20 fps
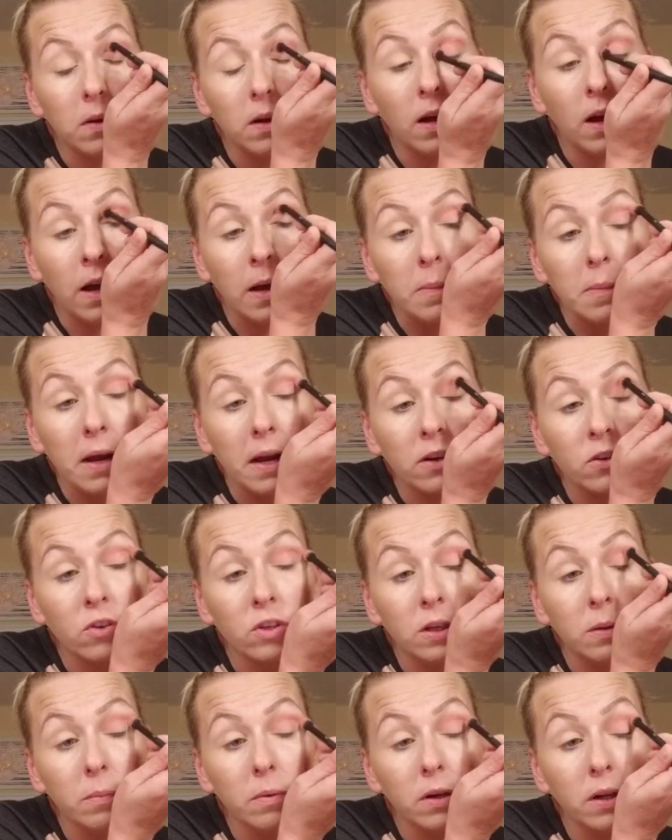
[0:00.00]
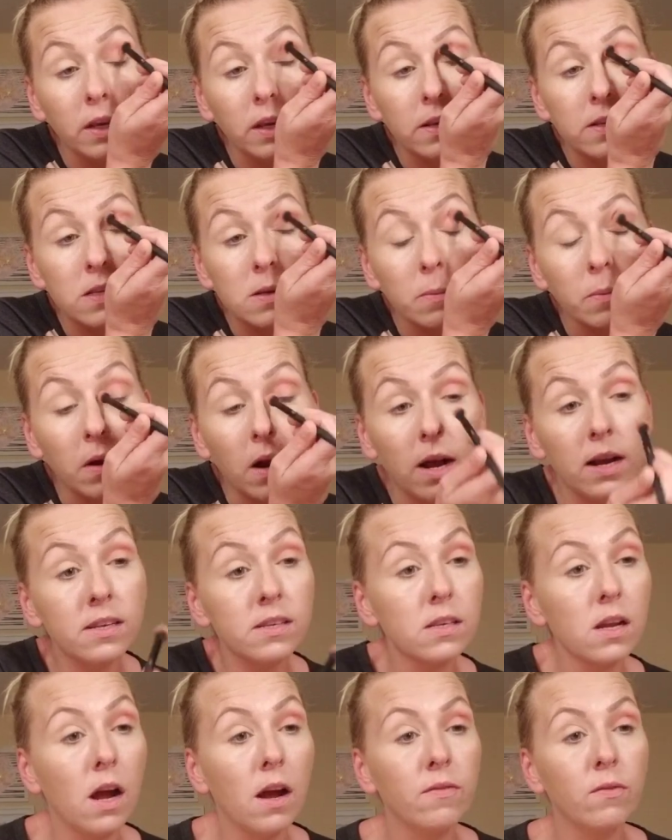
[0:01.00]
I'm actually pretty
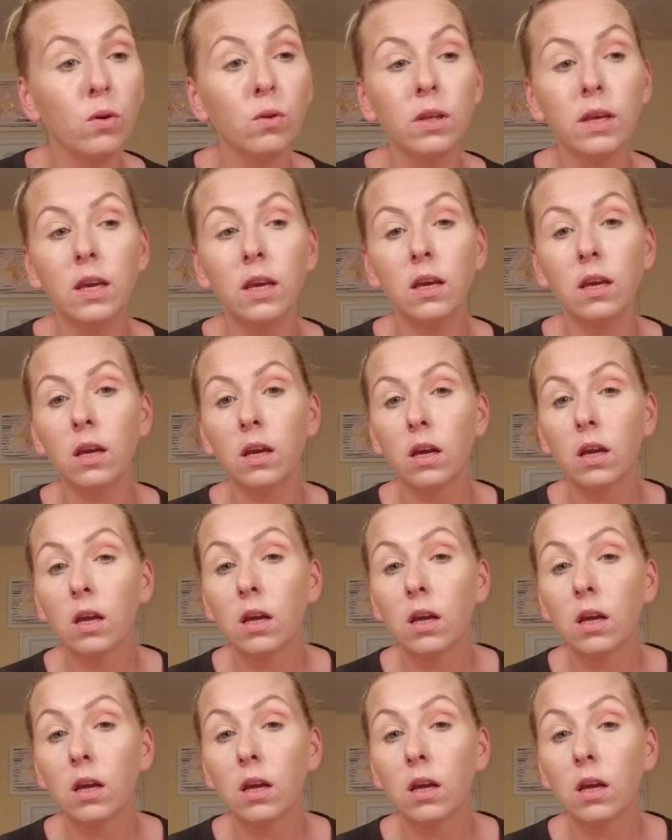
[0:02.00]
surprised. I've only